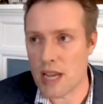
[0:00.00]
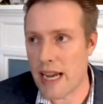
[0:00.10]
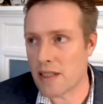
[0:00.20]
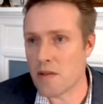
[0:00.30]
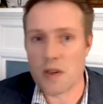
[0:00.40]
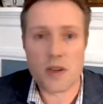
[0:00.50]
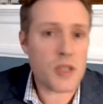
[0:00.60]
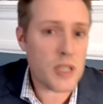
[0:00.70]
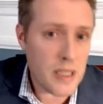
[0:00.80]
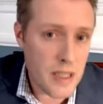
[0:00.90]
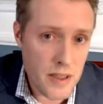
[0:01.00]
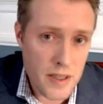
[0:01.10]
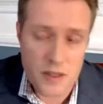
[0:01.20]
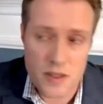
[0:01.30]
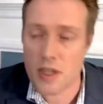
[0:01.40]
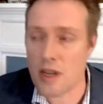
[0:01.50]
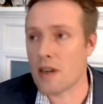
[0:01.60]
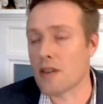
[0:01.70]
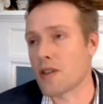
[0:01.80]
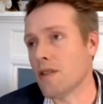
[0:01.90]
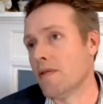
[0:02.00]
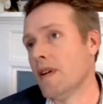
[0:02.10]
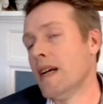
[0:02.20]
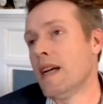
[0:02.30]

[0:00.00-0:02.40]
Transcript: Agnew and Erskine, that are in charge of